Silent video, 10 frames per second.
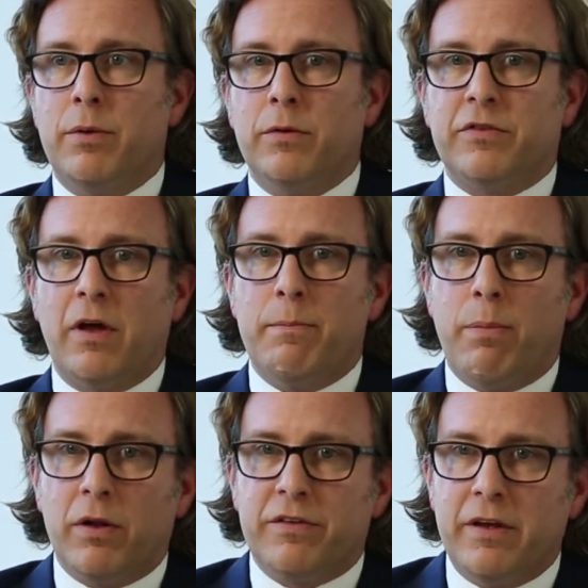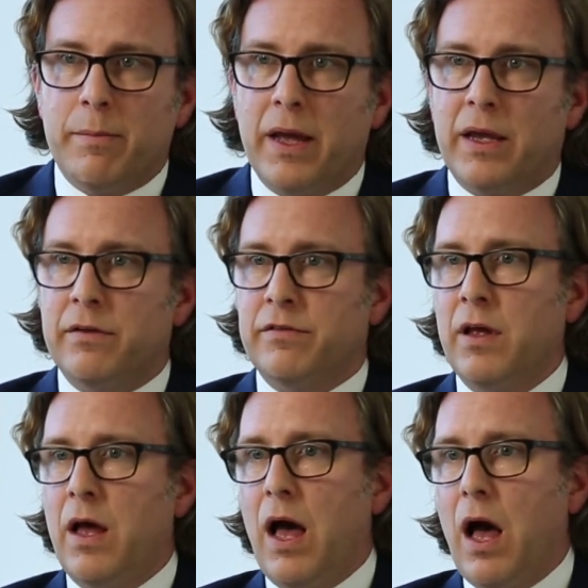but also policymakers,
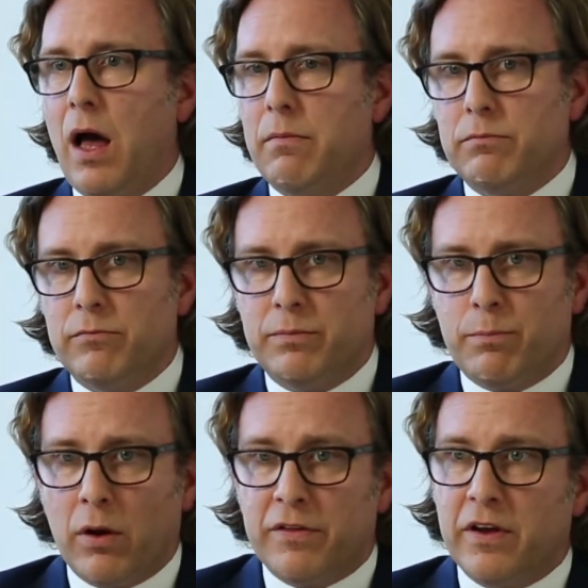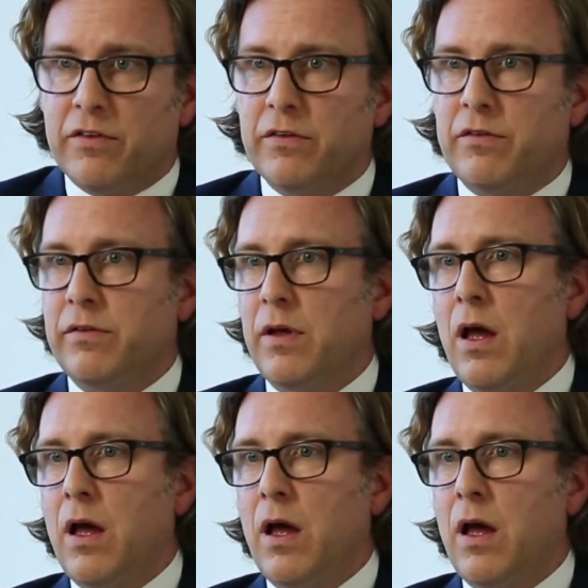politicians,